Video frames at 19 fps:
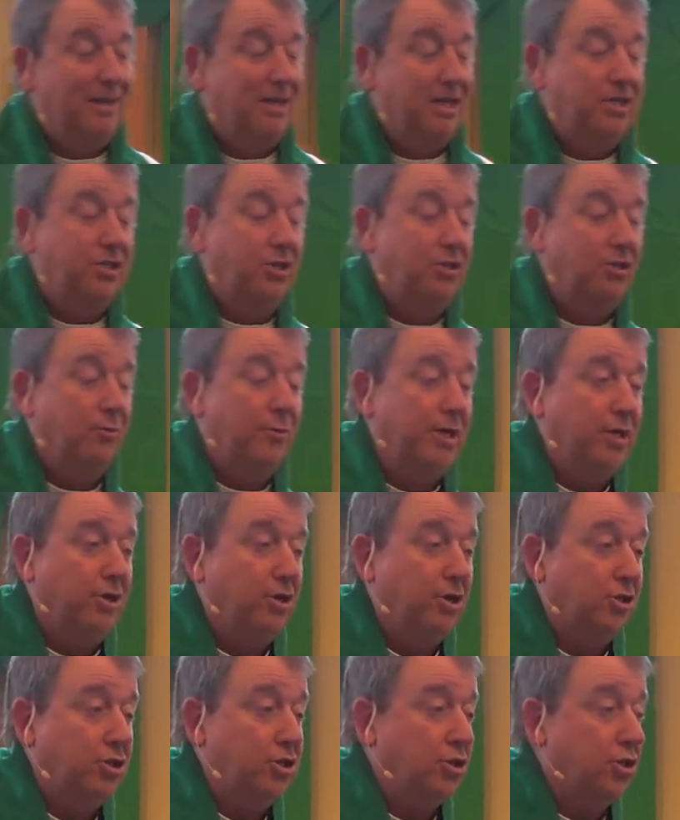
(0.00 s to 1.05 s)
A gentleman
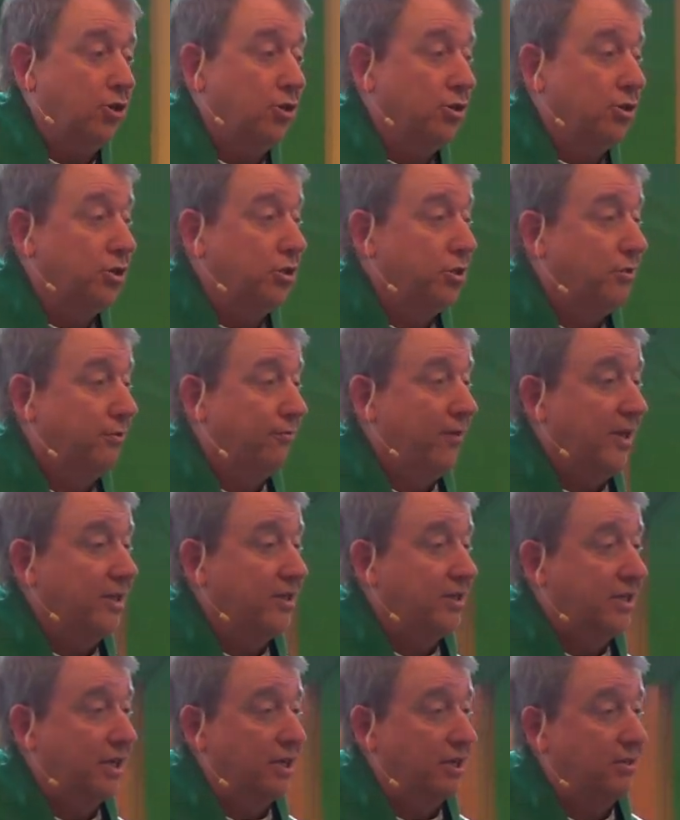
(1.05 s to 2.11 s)
in our church
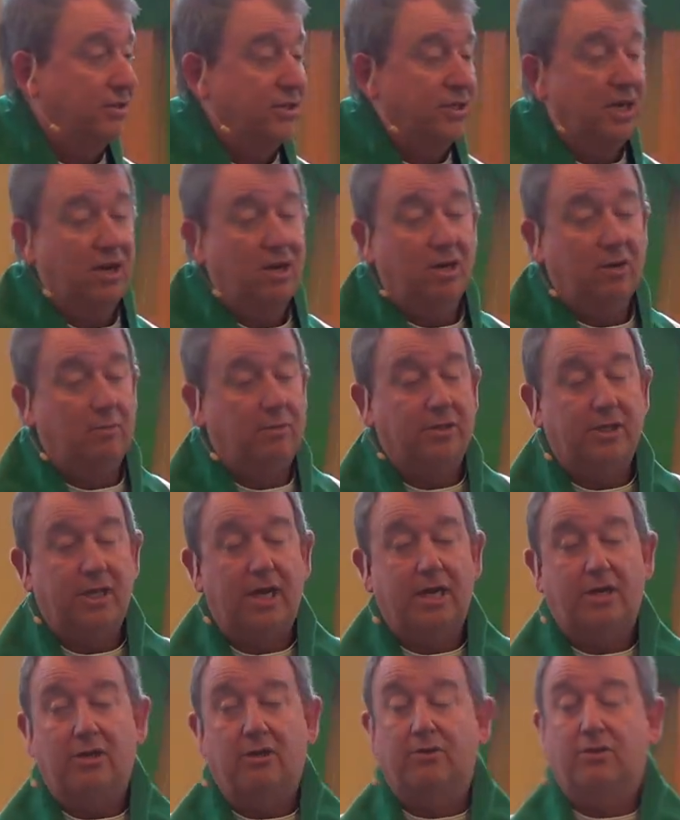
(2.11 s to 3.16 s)
facing a terrible
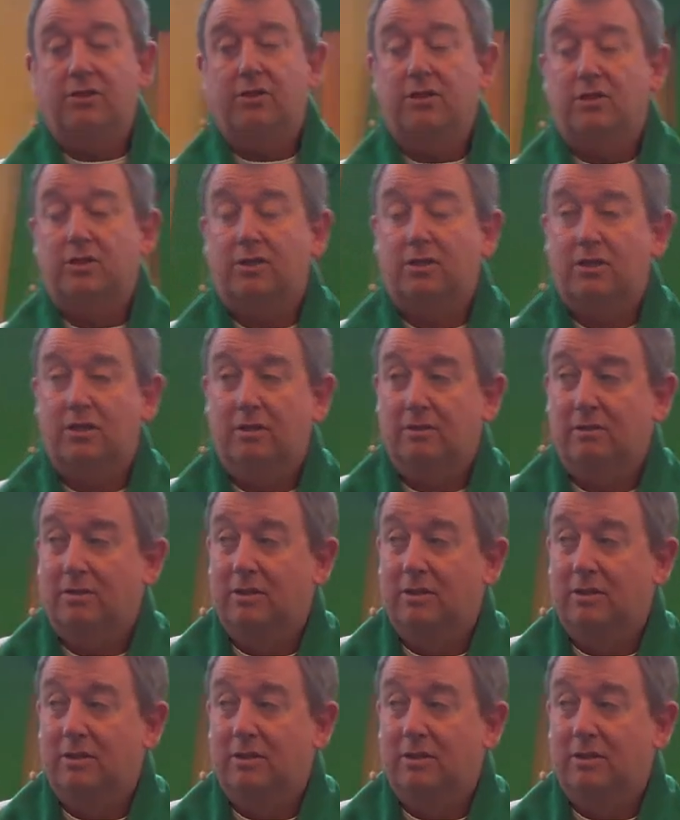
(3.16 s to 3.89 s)
diagnosis.